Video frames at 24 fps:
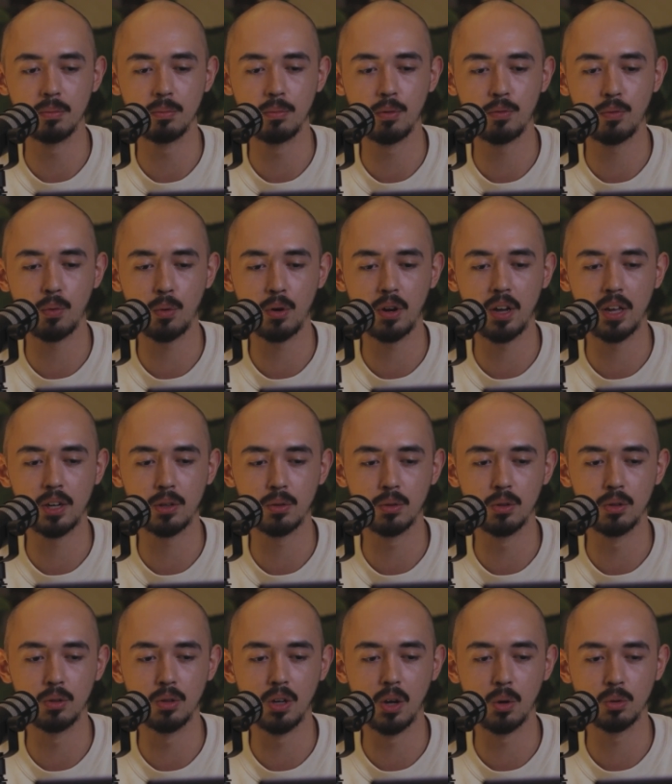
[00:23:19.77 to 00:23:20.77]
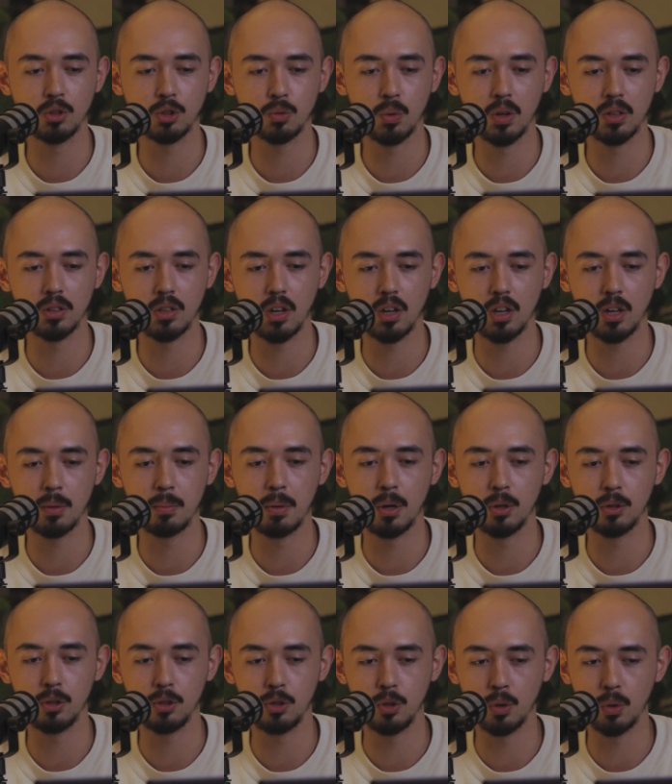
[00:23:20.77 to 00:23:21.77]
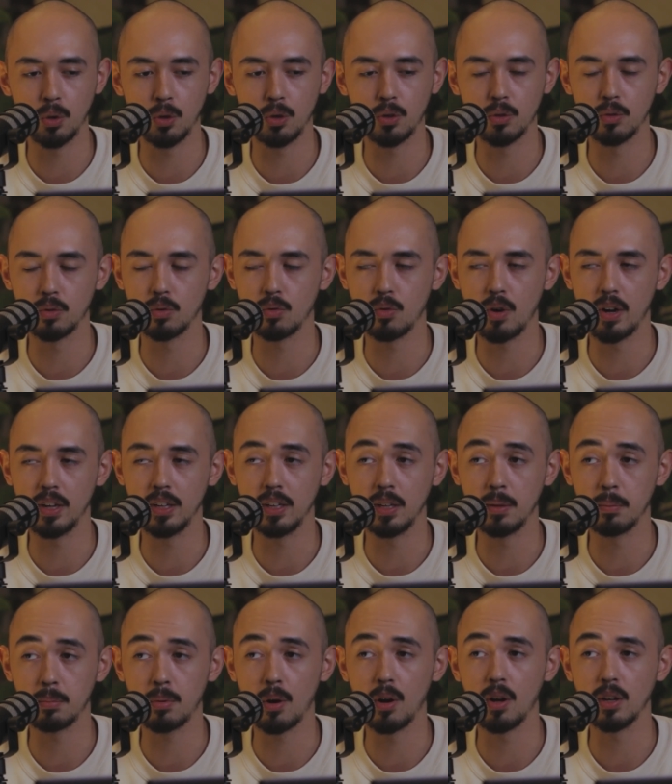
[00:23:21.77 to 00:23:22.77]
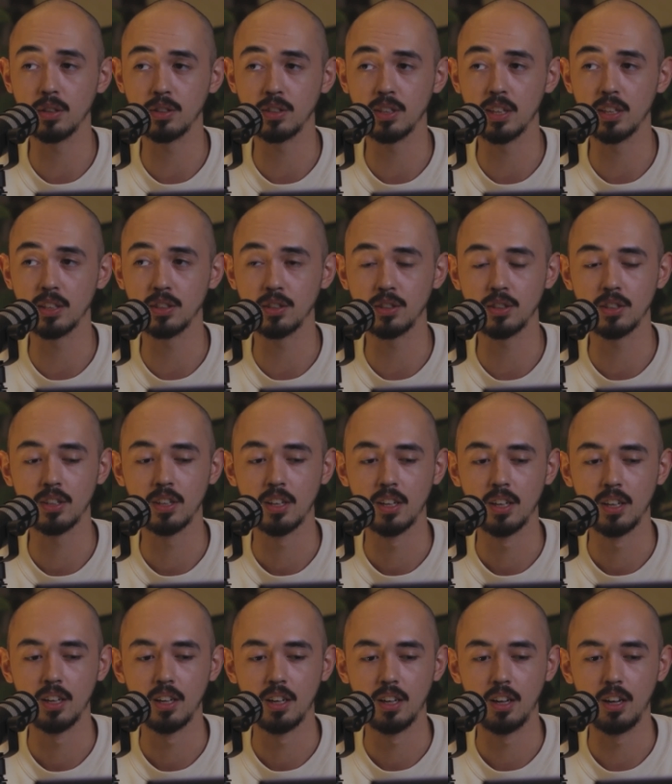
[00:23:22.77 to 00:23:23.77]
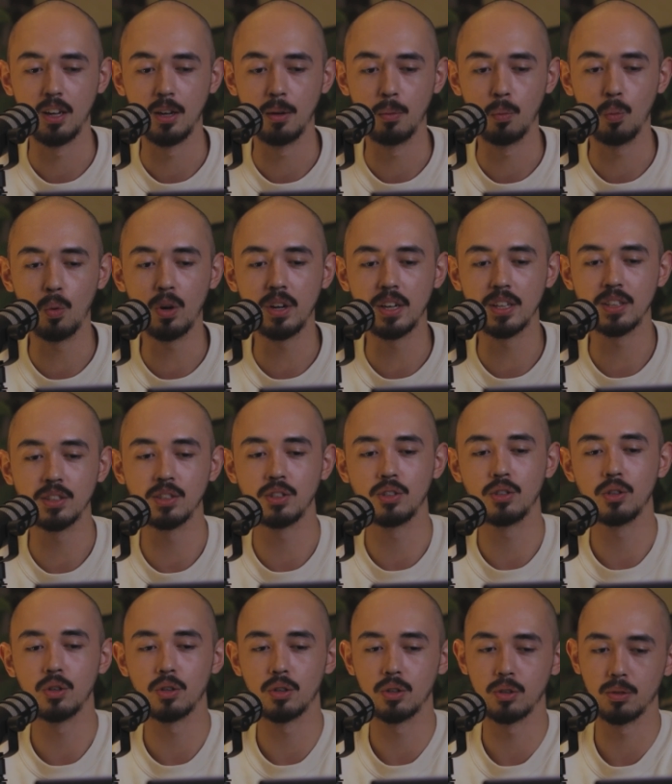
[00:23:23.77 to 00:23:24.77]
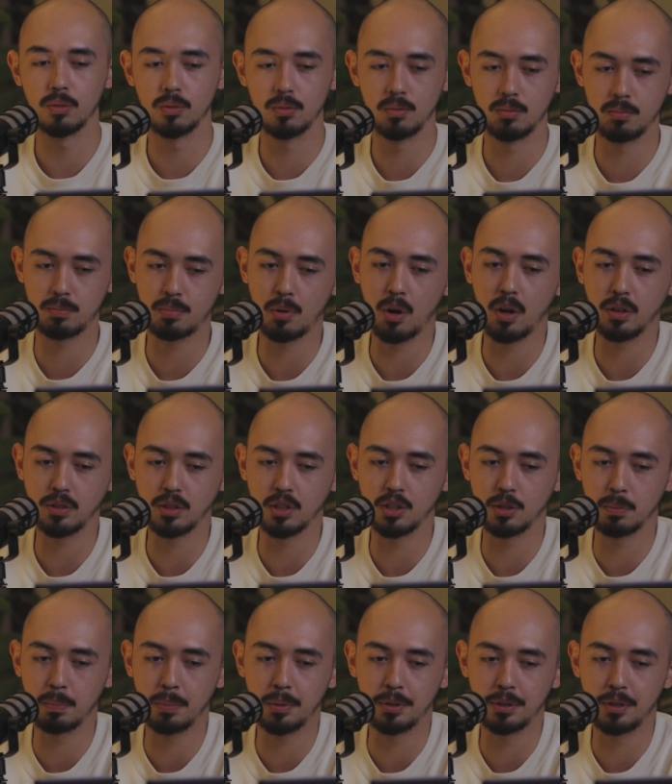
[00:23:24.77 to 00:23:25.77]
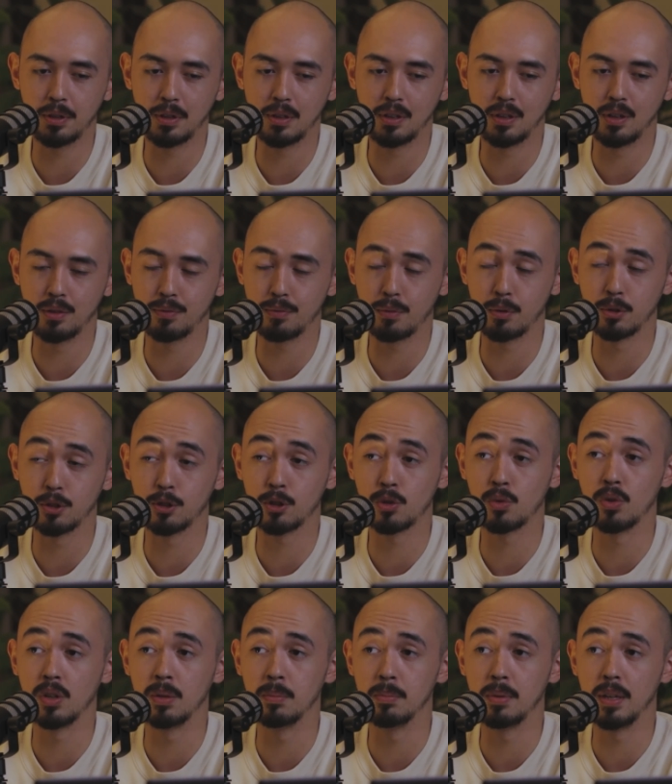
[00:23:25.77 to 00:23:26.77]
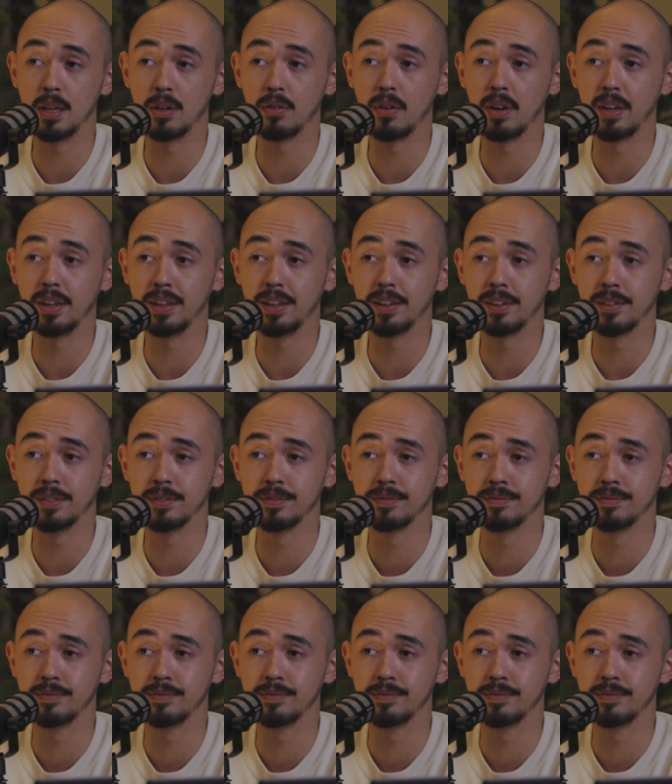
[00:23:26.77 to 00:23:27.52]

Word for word: Before General Luna, I just want to talk about your writing process. Um, what is your process particularly for screenplay writing?